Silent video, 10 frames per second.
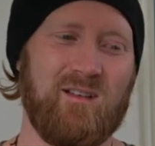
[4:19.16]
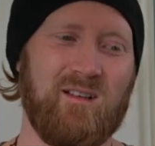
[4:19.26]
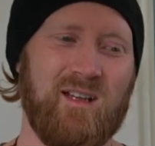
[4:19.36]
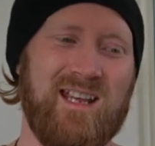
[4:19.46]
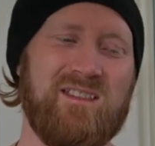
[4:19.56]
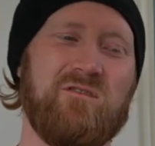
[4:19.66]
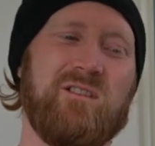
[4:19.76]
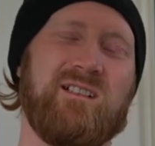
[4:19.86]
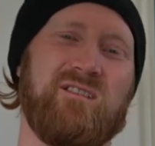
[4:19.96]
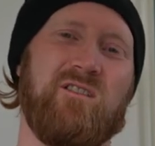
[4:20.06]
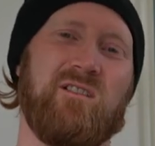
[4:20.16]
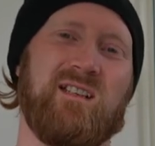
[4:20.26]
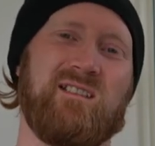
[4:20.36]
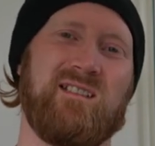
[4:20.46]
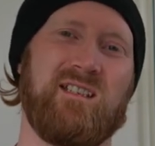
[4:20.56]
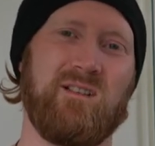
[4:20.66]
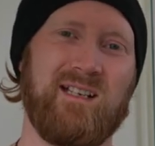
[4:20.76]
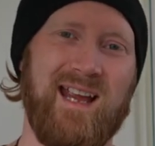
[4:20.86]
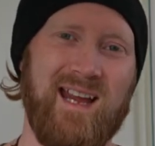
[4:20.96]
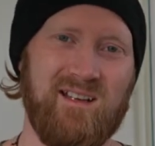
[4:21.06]
heathenry is not
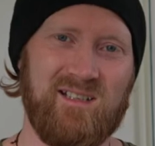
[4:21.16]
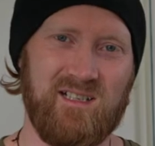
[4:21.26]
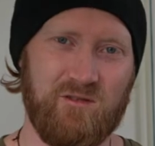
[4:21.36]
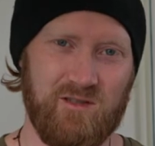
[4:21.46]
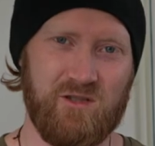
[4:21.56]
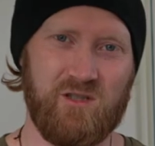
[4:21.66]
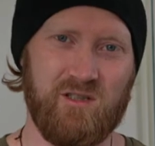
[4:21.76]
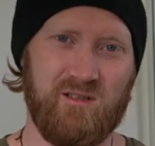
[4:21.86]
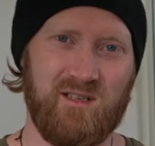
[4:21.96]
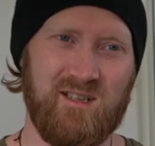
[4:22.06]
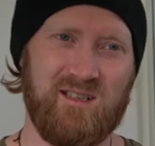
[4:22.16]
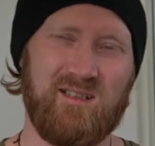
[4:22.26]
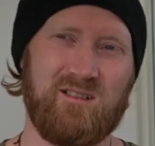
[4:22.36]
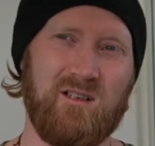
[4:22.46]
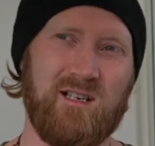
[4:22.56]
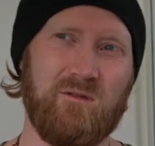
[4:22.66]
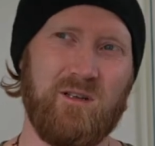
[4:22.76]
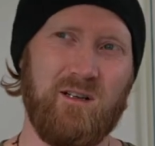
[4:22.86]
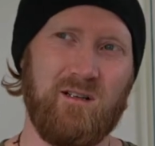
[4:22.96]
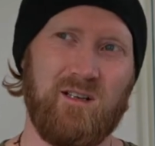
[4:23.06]
necessarily anti-Christian. And this is kind of
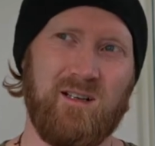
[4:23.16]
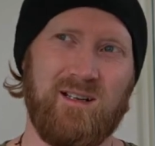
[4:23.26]
a